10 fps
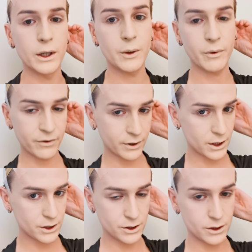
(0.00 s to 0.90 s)
Right, now that my
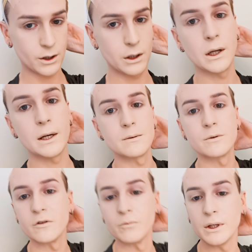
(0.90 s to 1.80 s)
foundation's on, I look like some
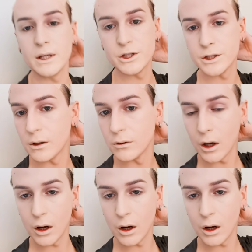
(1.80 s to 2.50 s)
sort of bleached out